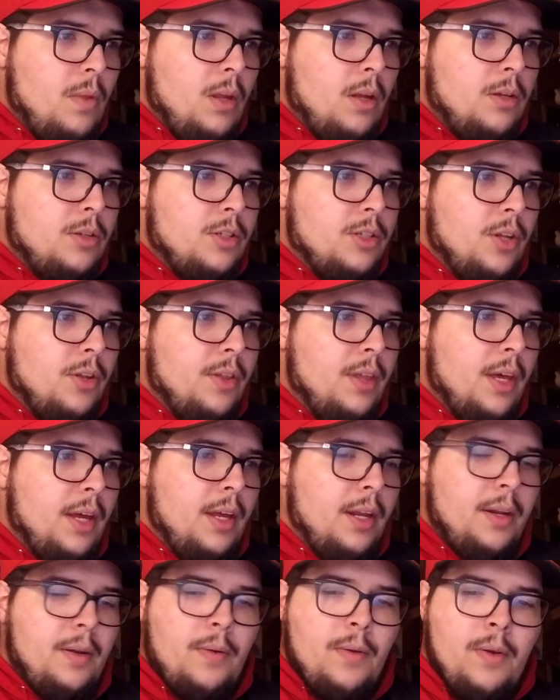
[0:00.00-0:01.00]
So
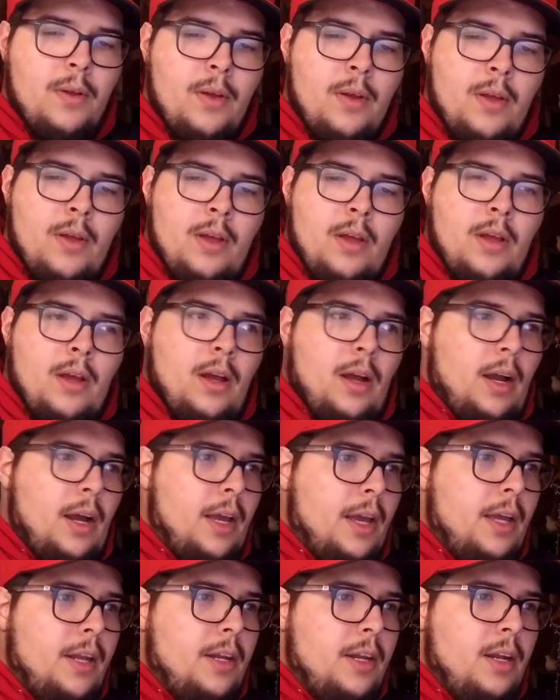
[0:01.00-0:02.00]
then I
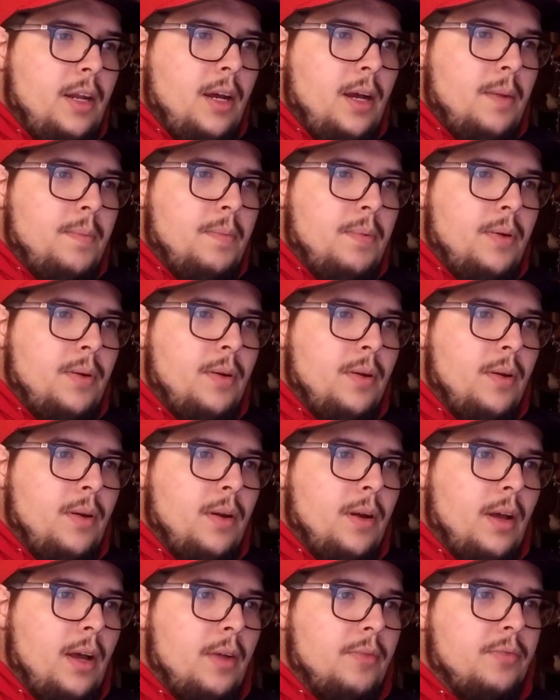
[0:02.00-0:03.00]
ended up
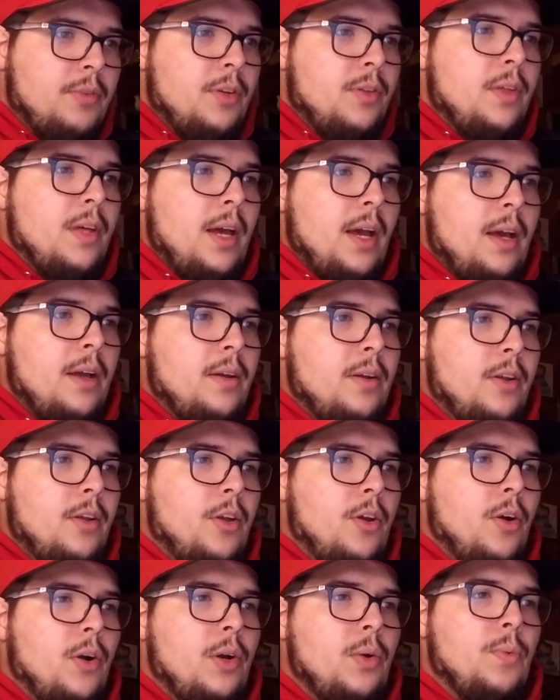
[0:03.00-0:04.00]
after that
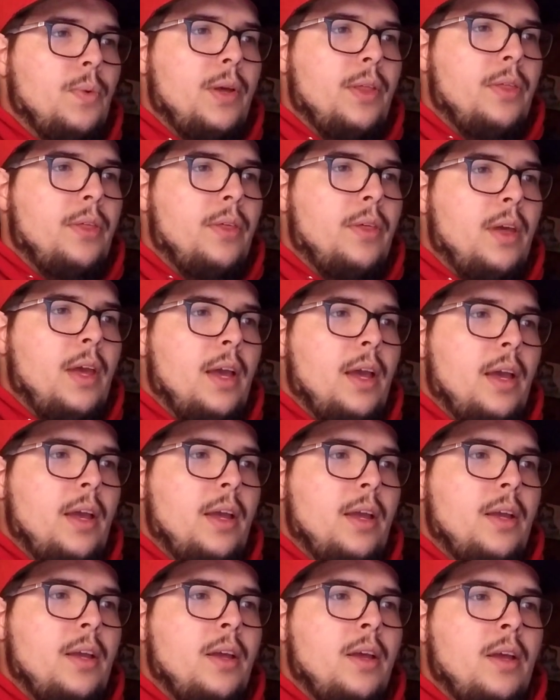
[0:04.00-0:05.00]
going with
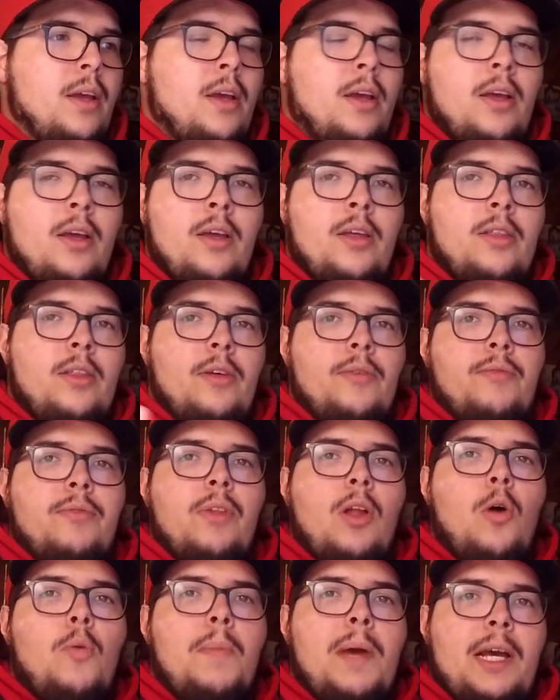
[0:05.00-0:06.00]
the
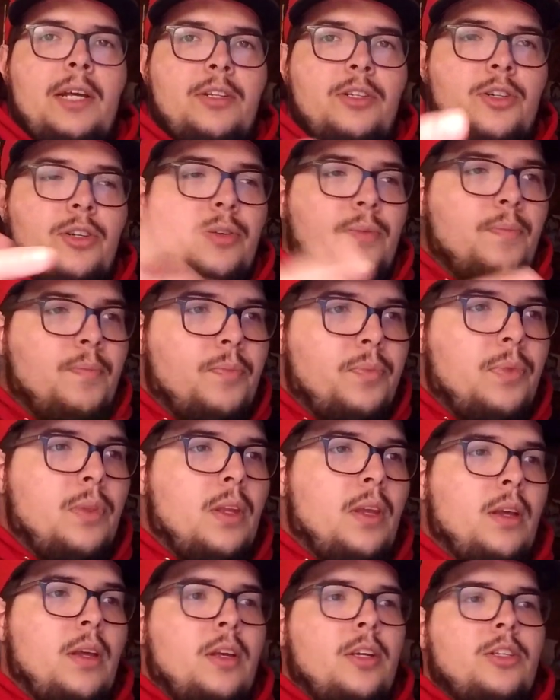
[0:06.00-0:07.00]
Flowmaster.
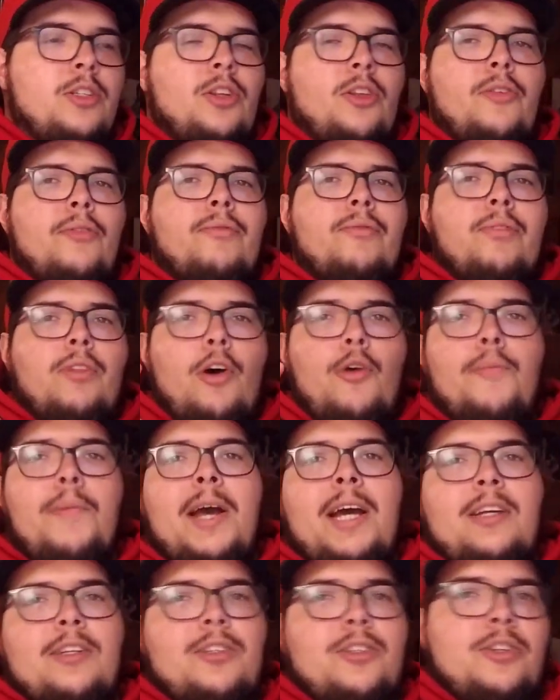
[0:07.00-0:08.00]
So the
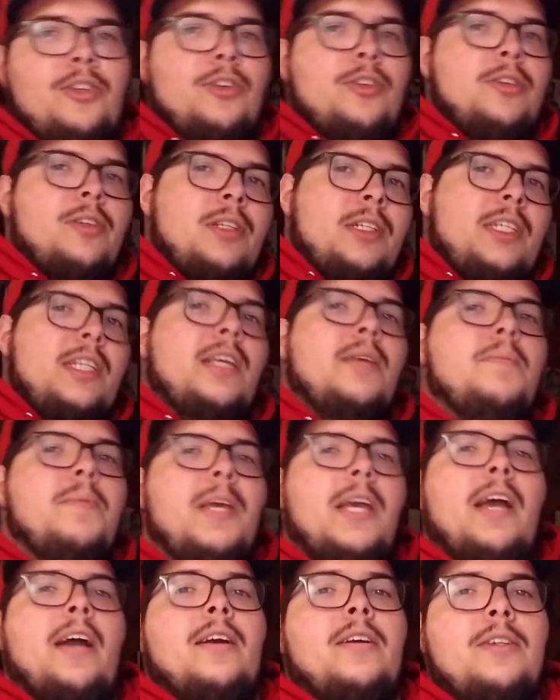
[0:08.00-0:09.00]
Flowmaster
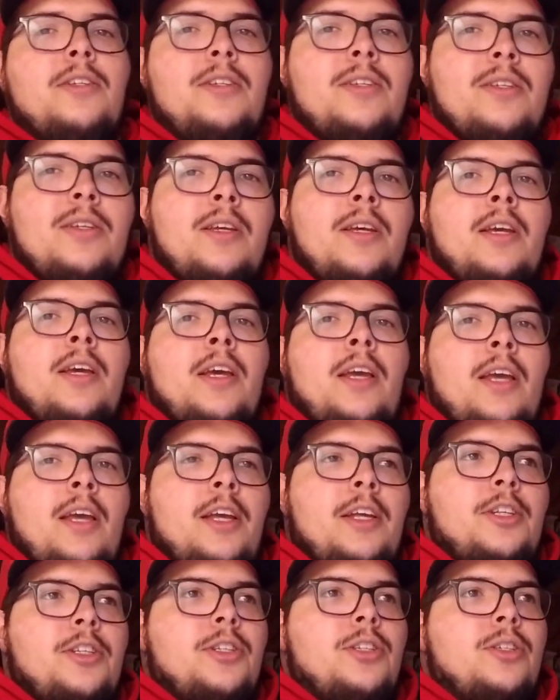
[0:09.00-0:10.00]
DBX,
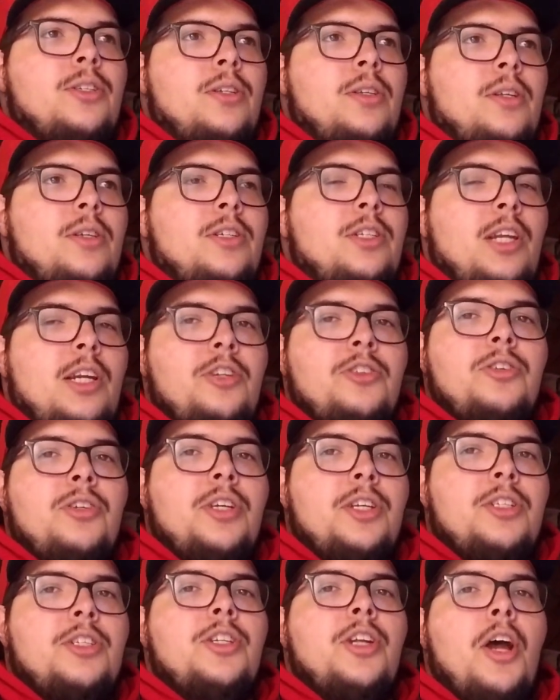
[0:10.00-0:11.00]
it's
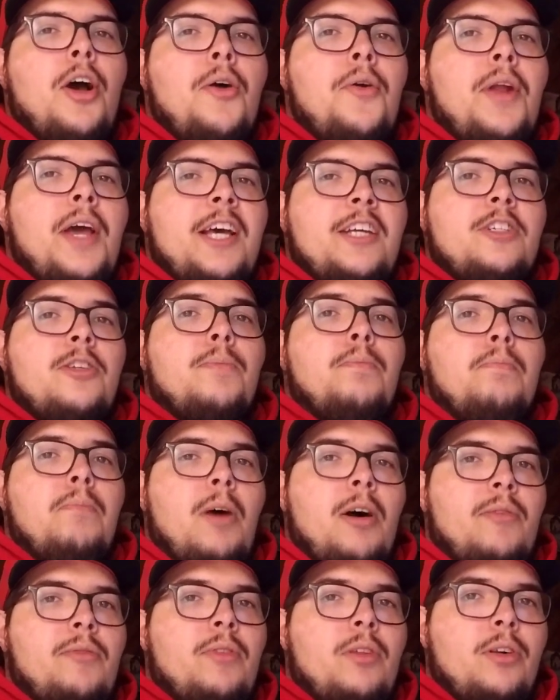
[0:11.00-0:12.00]
essentially known as a
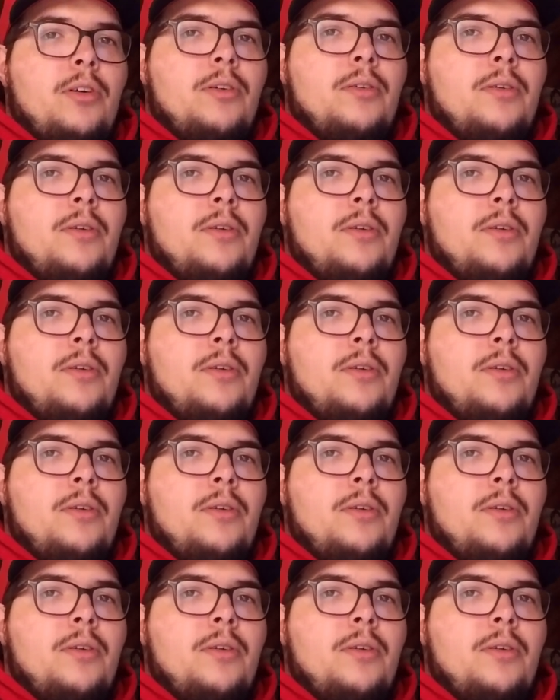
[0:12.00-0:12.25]
muffler.